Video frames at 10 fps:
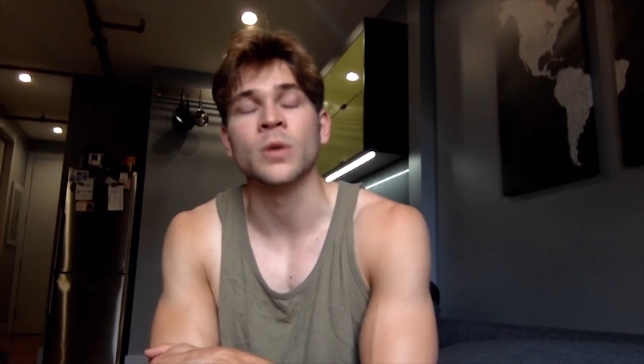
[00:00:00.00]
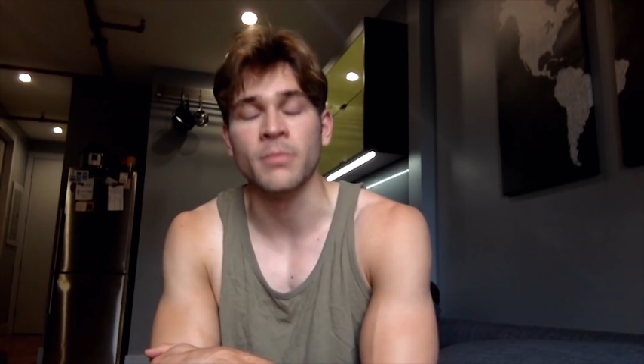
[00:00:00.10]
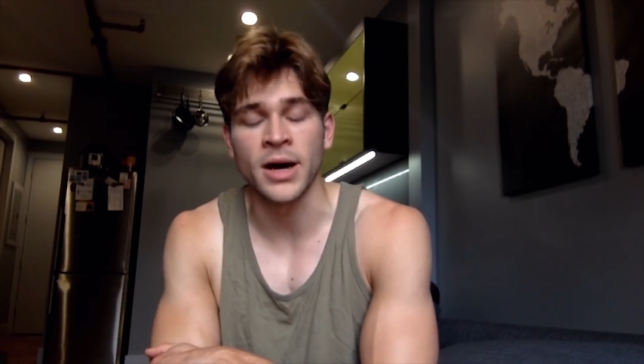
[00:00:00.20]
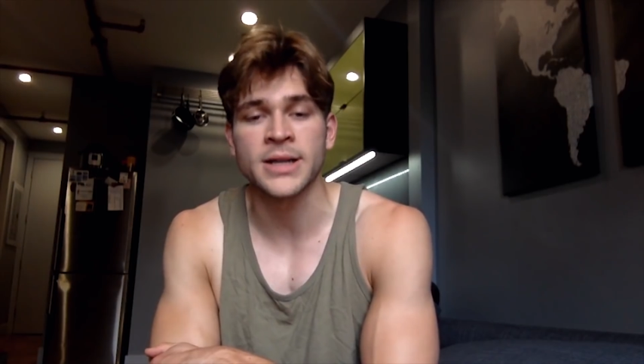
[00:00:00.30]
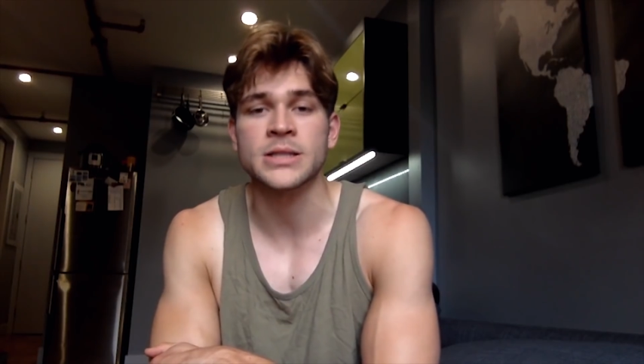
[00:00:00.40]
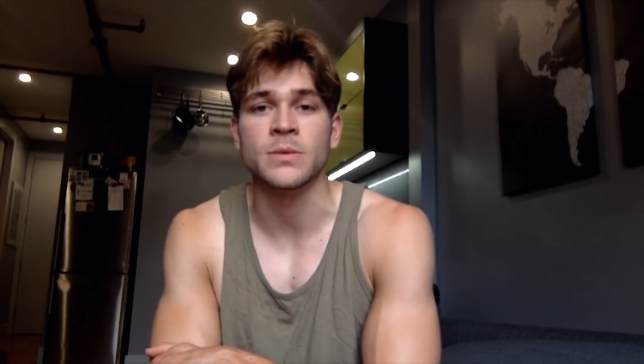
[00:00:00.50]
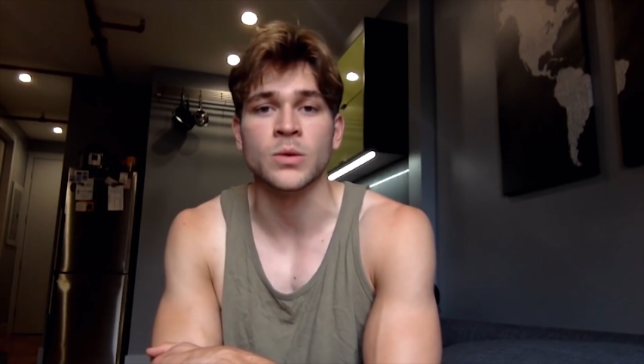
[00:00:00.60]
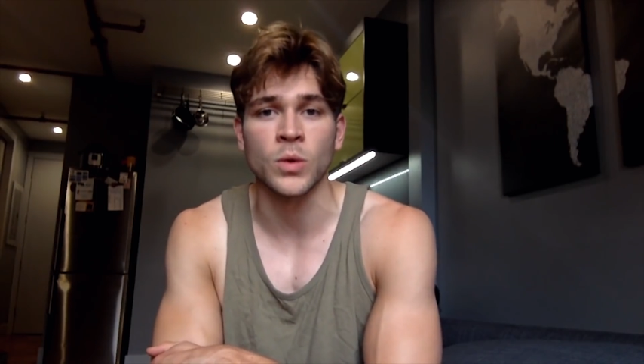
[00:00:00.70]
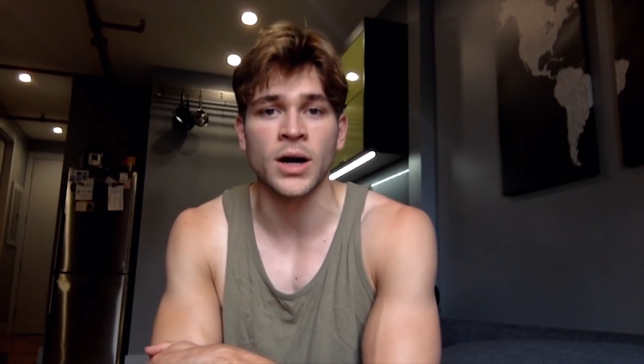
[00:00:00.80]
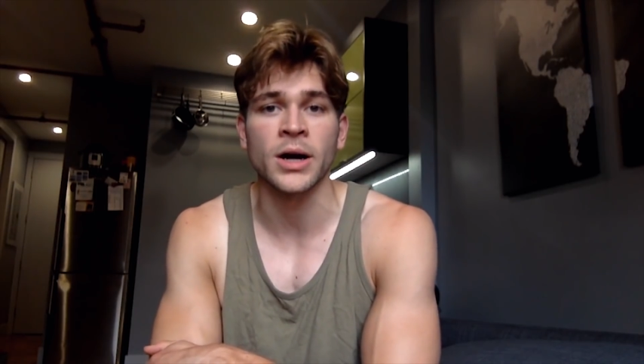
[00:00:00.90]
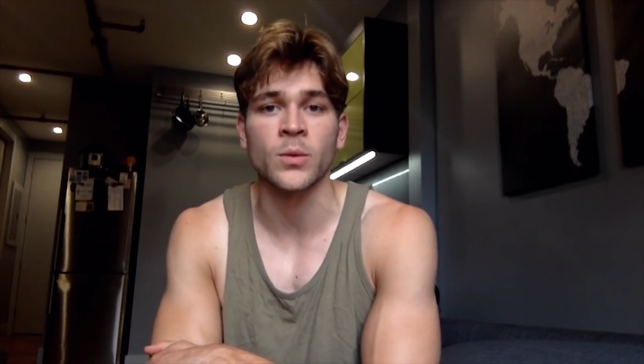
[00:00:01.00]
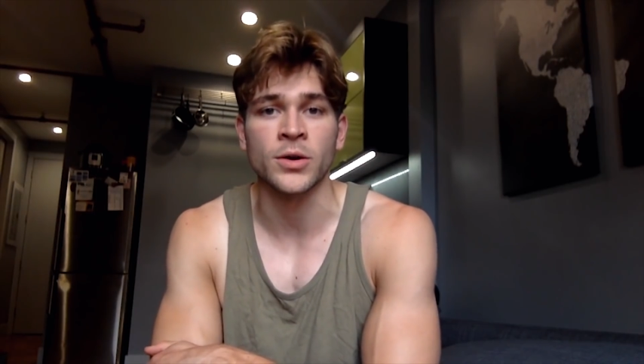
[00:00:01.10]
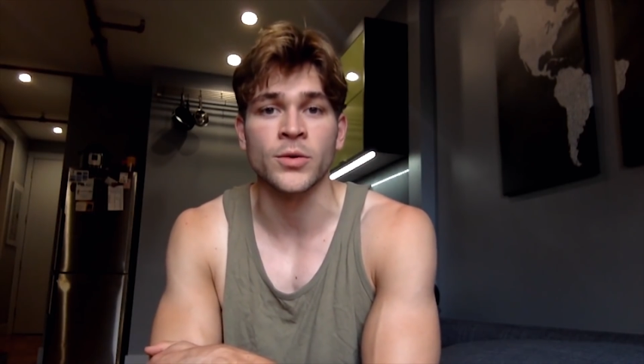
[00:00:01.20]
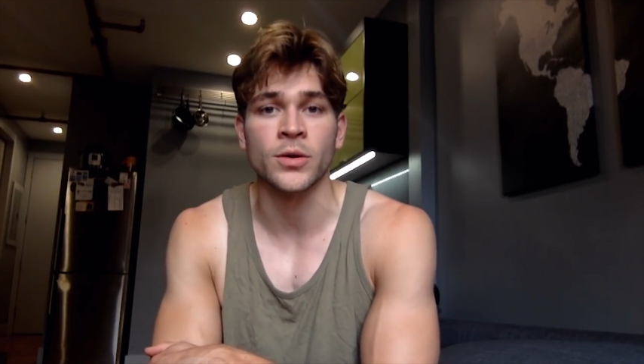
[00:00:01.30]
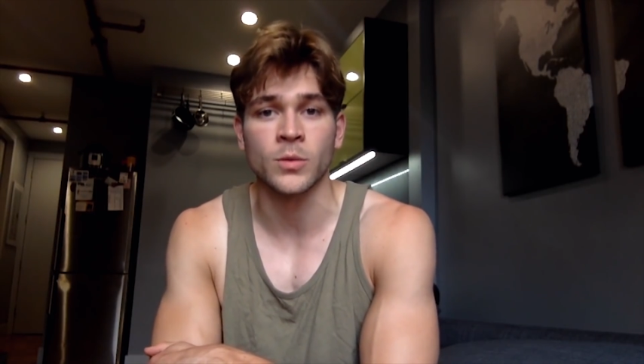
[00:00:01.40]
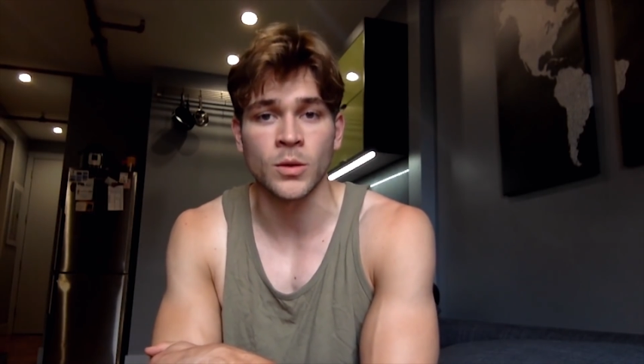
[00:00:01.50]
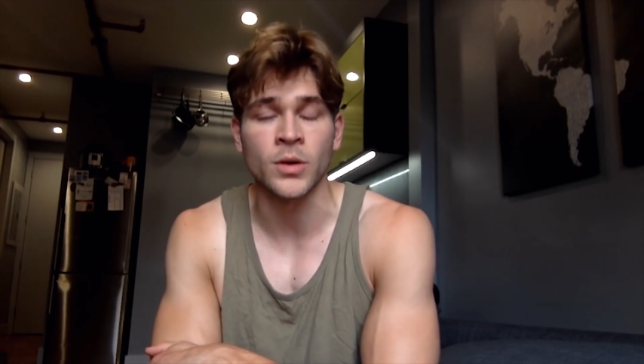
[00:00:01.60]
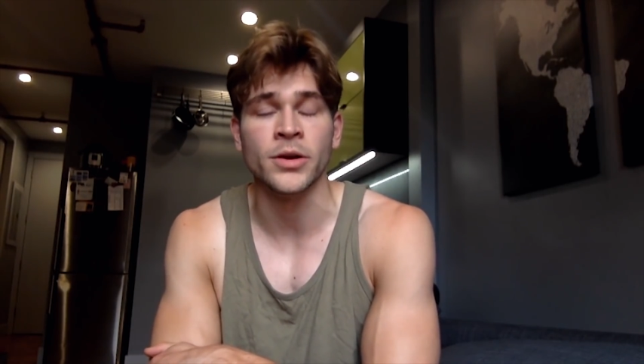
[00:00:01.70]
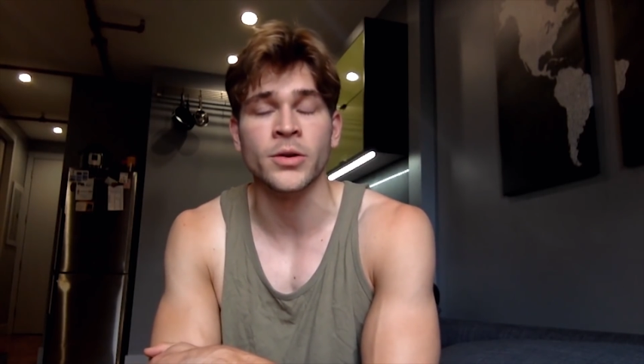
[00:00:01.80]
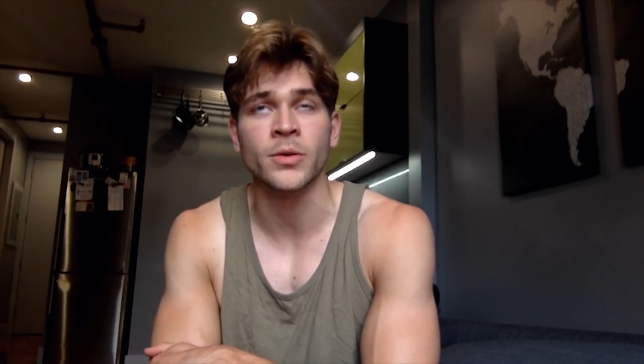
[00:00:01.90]
reminds me why we're doing what
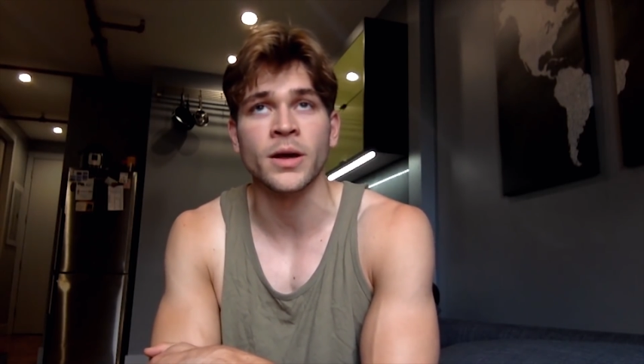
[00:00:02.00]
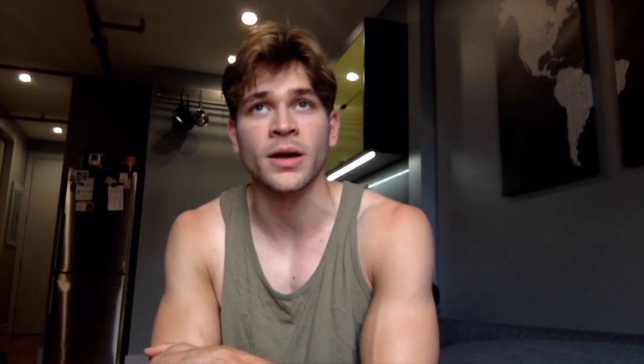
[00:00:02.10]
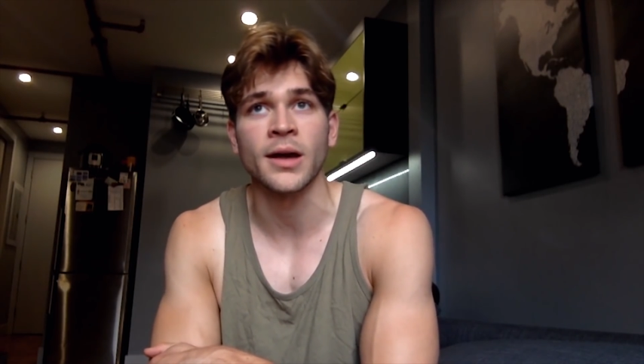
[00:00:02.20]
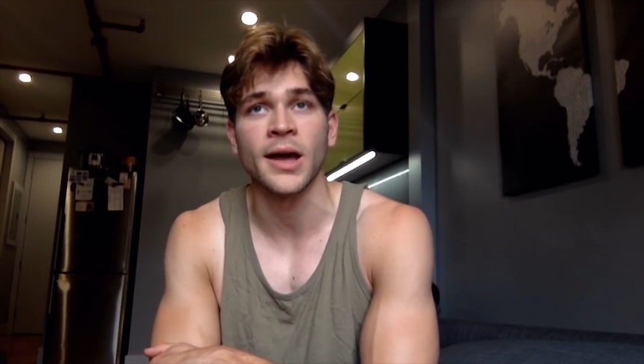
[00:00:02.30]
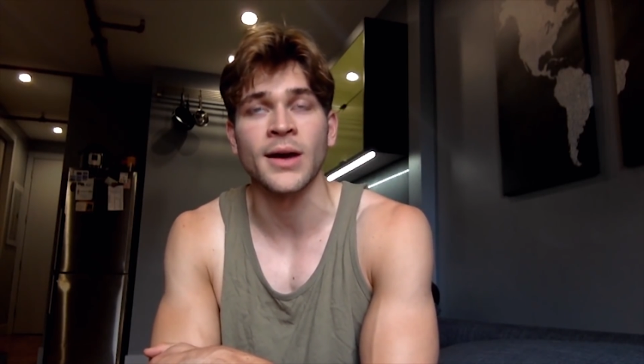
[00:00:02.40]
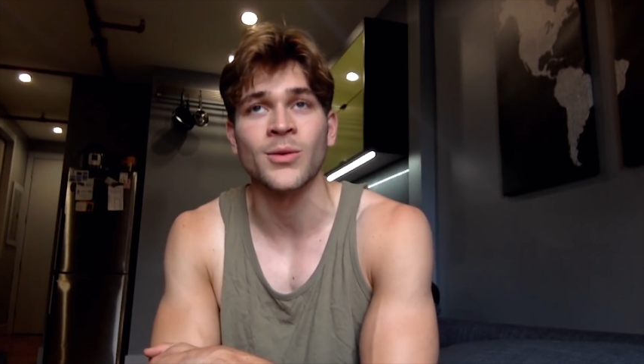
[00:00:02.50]
we're doing